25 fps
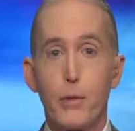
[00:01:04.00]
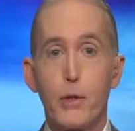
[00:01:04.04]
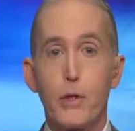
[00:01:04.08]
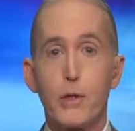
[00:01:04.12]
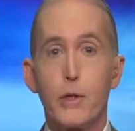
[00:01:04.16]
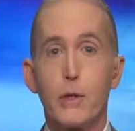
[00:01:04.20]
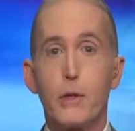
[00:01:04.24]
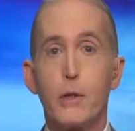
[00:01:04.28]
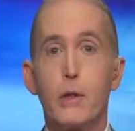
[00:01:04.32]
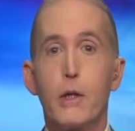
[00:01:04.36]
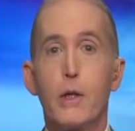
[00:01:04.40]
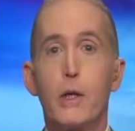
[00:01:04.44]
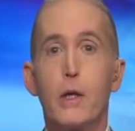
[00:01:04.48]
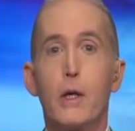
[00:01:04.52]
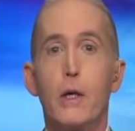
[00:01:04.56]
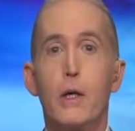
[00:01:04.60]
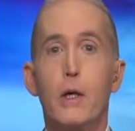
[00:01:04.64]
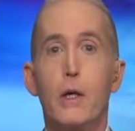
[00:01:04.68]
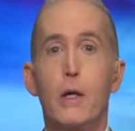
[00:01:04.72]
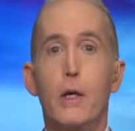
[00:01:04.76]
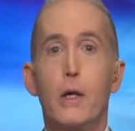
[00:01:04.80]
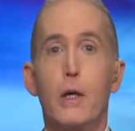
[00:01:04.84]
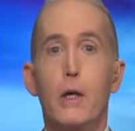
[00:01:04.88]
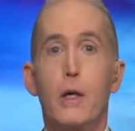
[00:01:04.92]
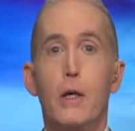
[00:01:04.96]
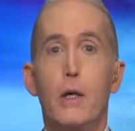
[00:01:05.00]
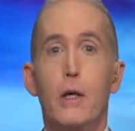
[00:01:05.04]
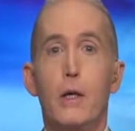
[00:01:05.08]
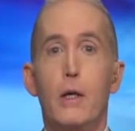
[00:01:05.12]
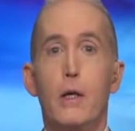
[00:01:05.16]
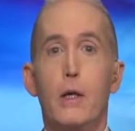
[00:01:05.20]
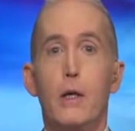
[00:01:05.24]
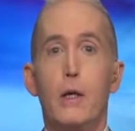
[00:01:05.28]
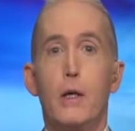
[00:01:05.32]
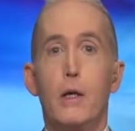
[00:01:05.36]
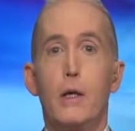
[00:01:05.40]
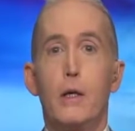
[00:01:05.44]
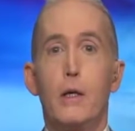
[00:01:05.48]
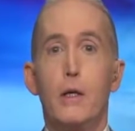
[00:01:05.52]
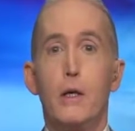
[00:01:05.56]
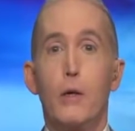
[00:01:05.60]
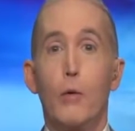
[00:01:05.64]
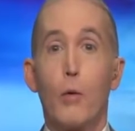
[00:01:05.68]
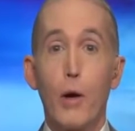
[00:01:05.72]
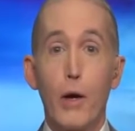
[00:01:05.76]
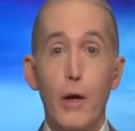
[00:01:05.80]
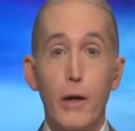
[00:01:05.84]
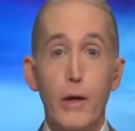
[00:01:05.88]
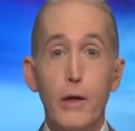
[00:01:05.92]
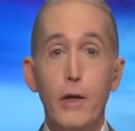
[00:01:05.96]
prison. You
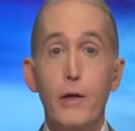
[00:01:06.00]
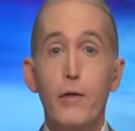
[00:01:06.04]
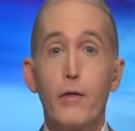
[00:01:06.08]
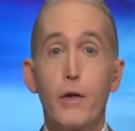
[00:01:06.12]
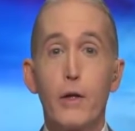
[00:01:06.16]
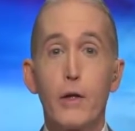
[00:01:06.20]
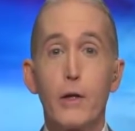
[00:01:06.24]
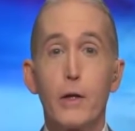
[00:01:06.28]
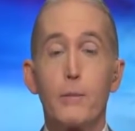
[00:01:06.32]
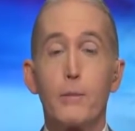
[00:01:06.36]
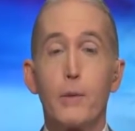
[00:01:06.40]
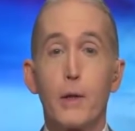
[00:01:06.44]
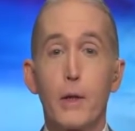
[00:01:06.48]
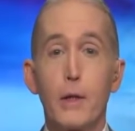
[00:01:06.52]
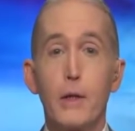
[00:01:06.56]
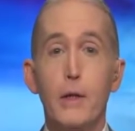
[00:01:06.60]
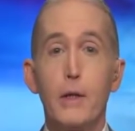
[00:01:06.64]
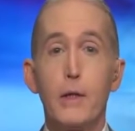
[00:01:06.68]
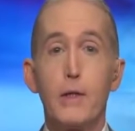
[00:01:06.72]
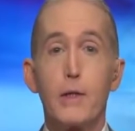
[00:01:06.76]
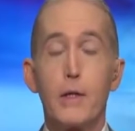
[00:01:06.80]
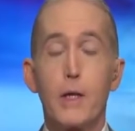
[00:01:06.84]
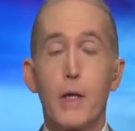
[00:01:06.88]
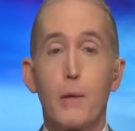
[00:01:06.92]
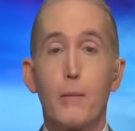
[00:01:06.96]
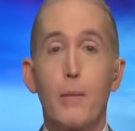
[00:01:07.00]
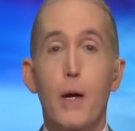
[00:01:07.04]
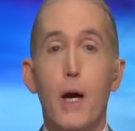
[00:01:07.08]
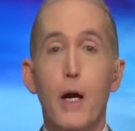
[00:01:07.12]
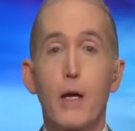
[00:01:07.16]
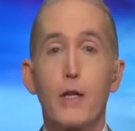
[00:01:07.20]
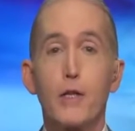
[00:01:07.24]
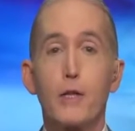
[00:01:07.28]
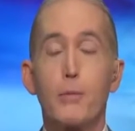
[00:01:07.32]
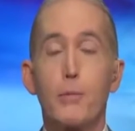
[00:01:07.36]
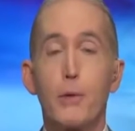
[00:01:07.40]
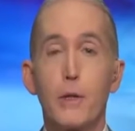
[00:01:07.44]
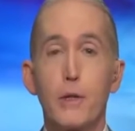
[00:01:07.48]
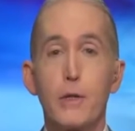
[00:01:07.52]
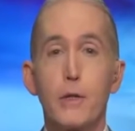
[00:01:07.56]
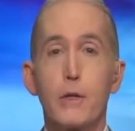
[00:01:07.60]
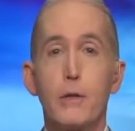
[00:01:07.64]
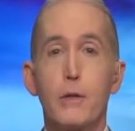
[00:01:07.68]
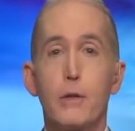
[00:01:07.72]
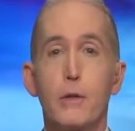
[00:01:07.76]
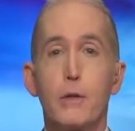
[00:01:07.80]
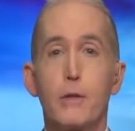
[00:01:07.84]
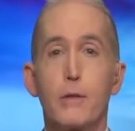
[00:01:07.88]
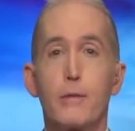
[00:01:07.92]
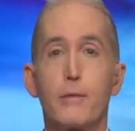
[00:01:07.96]
want to defund the police and abolish
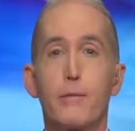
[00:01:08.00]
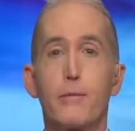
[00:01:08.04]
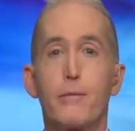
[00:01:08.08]
prison?